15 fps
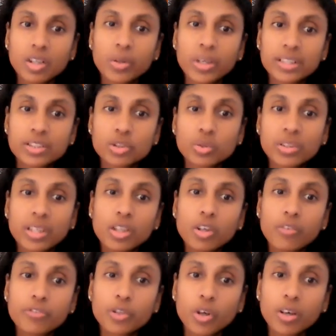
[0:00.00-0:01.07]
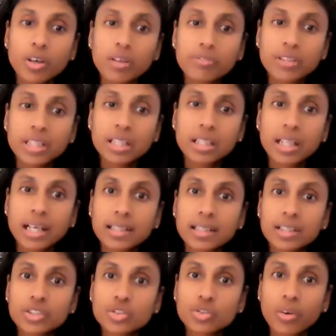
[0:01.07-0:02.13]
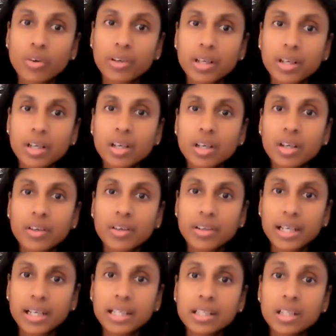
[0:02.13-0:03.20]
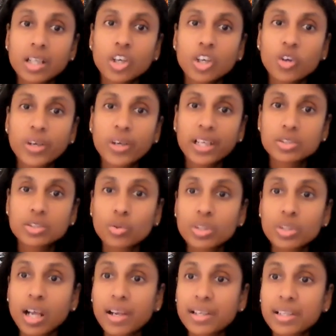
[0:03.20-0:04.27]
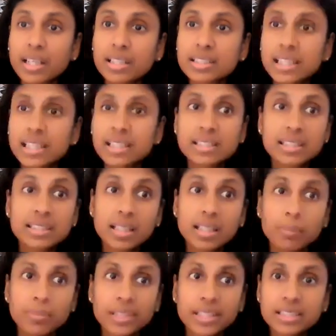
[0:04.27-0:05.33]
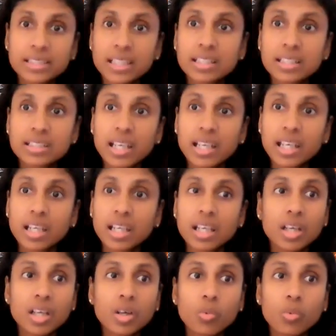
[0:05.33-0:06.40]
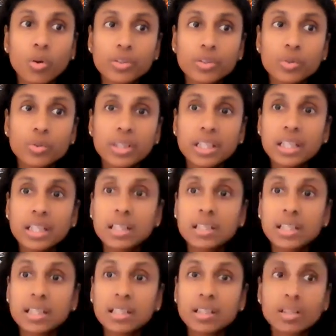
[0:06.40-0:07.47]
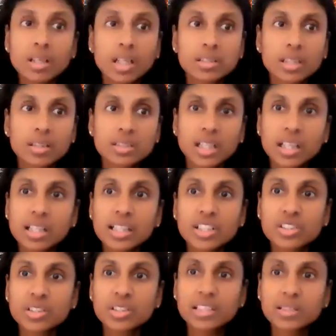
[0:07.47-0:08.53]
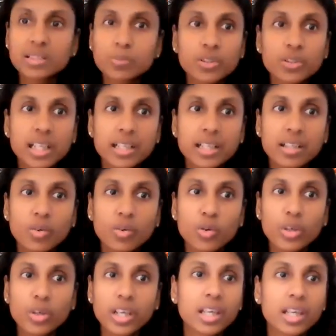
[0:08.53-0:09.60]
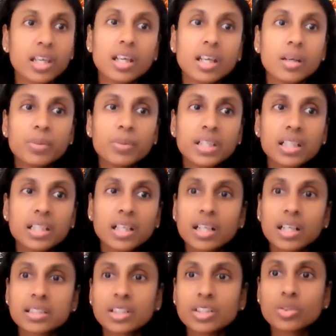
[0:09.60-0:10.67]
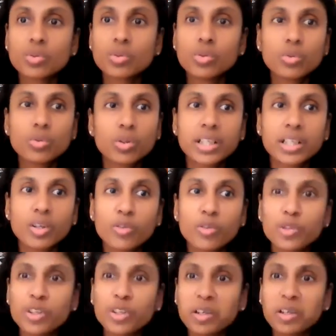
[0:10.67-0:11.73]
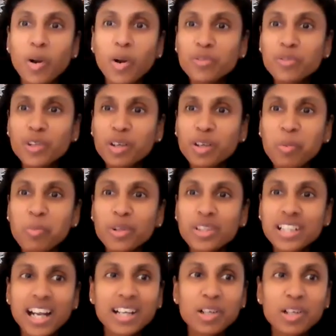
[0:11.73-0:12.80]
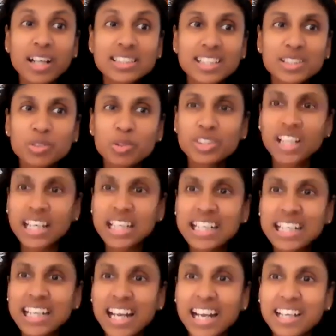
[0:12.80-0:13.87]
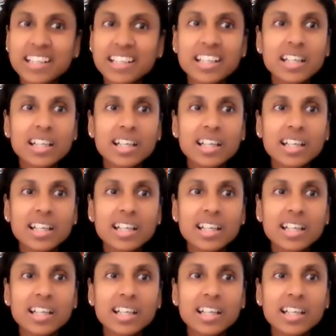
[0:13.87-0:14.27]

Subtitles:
Okay, so three of you all feel that it's wrong, right? Okay, so Narada says the same. He says, hey, what you did, Sandhyash has put his hand down. Okay, Priyadas and Sulu. Okay, all of you are removing the hand. Acha, this was a reading hand.